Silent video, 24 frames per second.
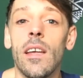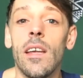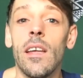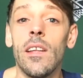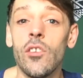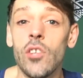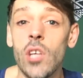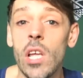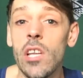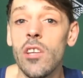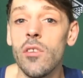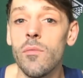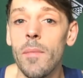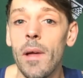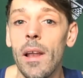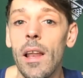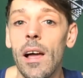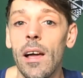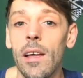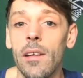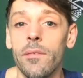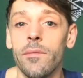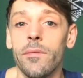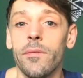it changed my
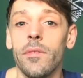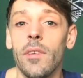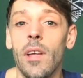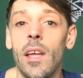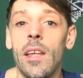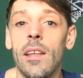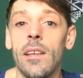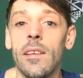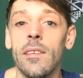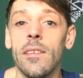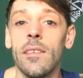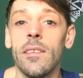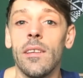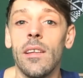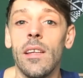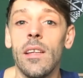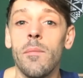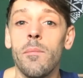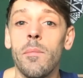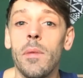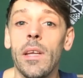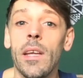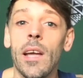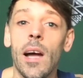life and
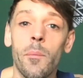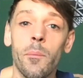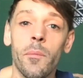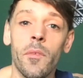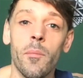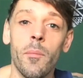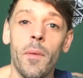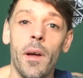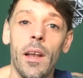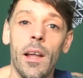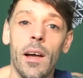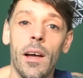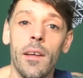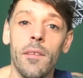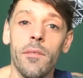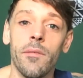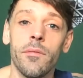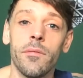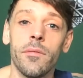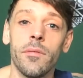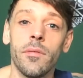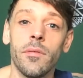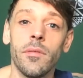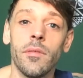it becomes my
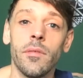life.